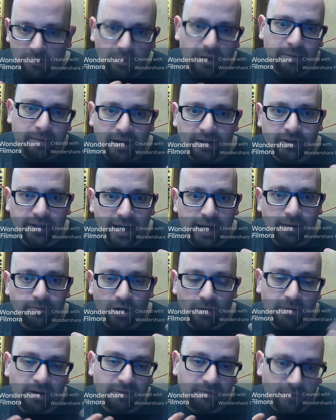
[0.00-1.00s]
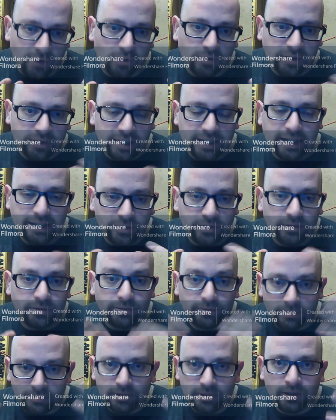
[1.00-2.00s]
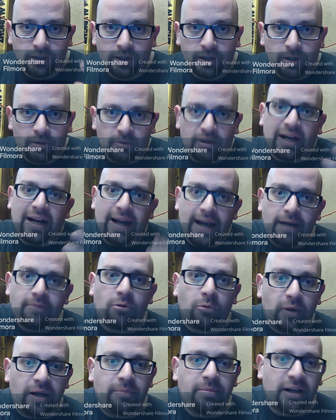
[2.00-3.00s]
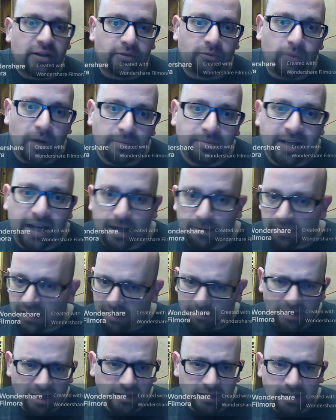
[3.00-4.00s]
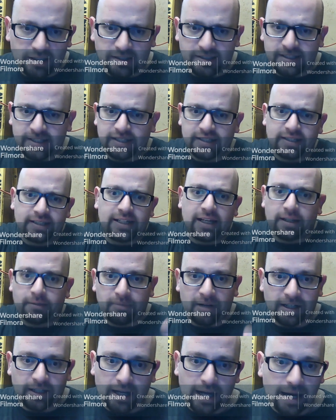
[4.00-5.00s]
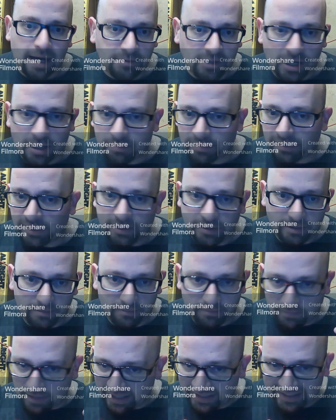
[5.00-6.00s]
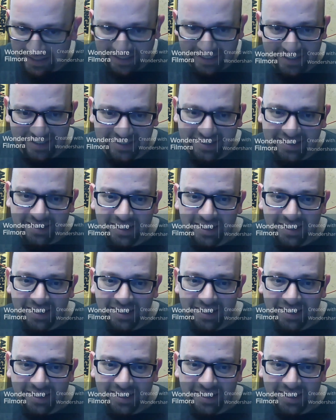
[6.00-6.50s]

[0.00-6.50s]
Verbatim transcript: way better camera on my phone than I do. Well, I have a way better webcam, but I'm not gonna stick my laptop in my